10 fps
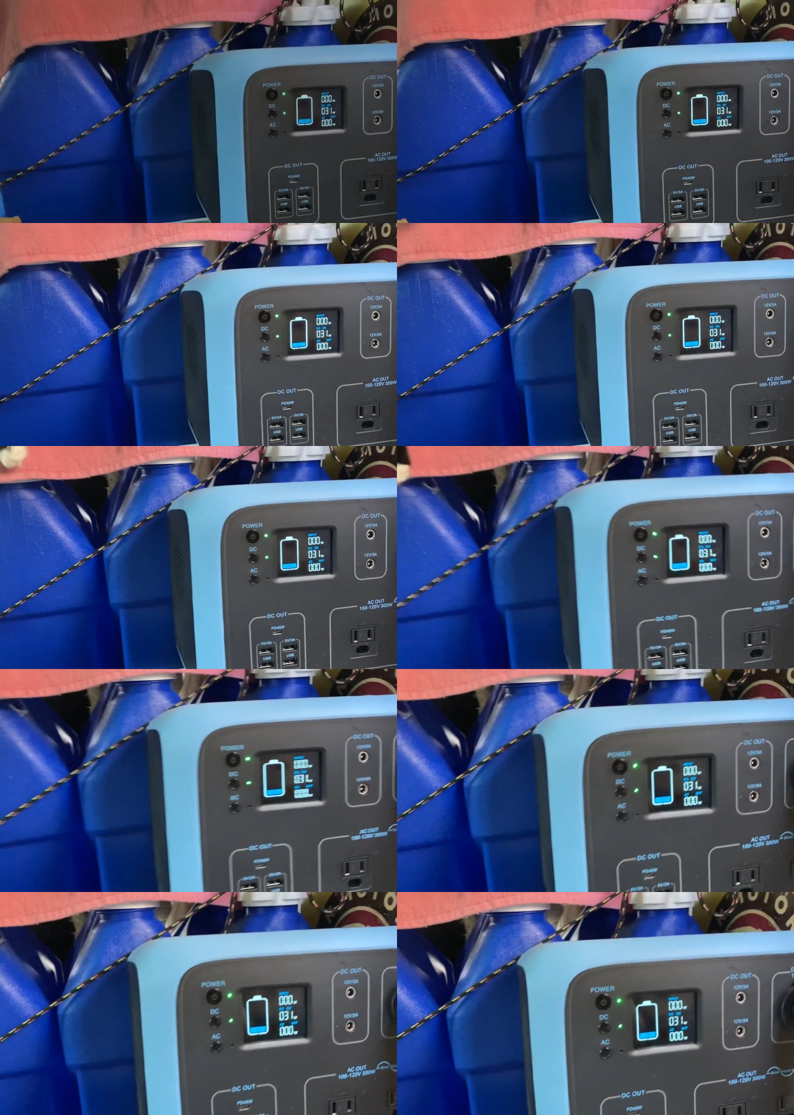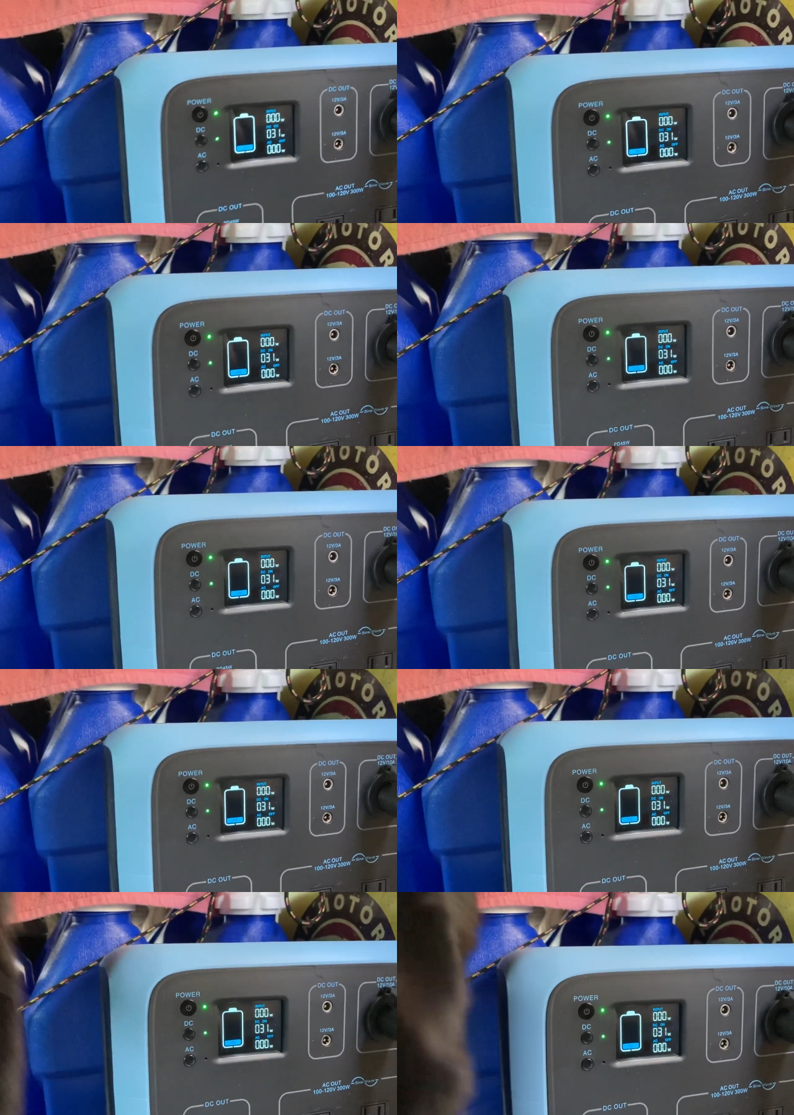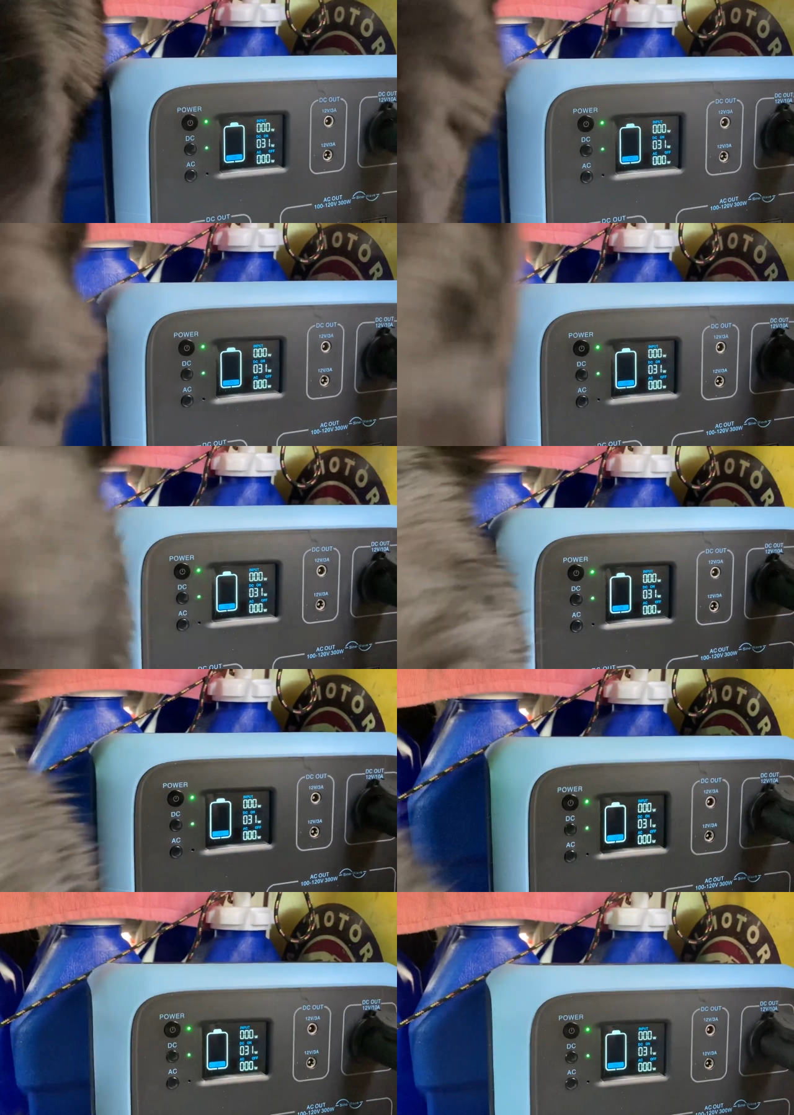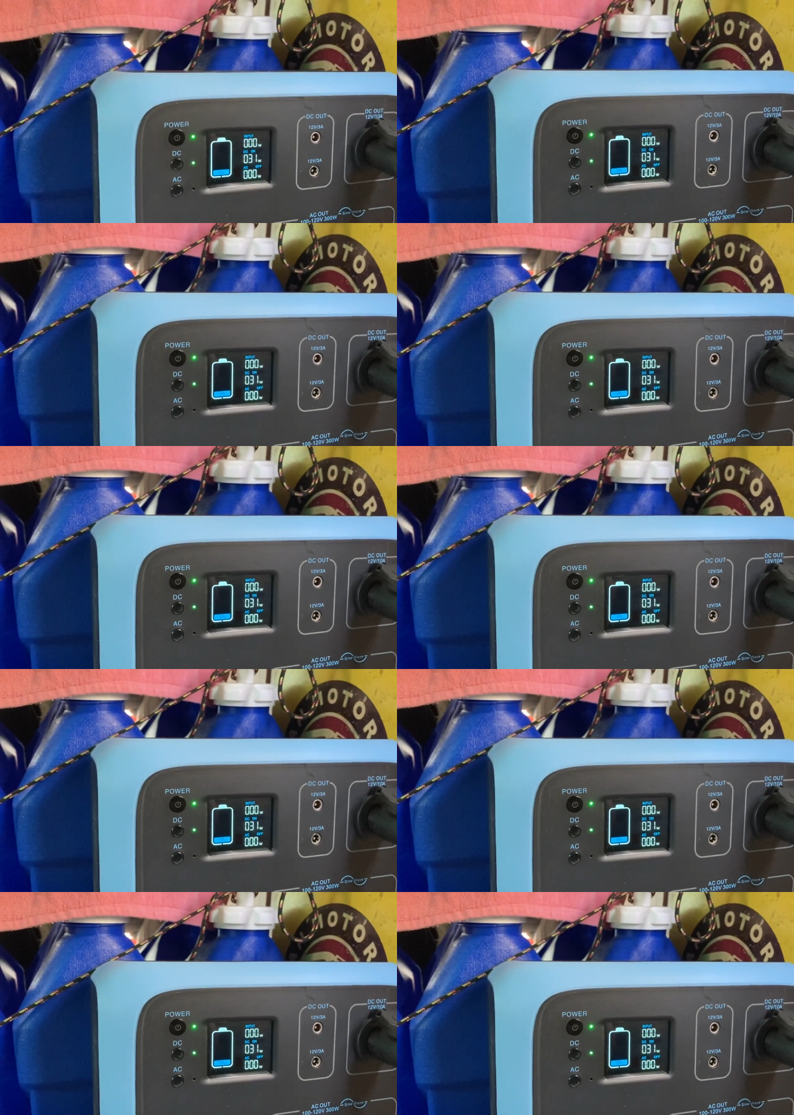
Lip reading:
Nobody's mouth can be seen.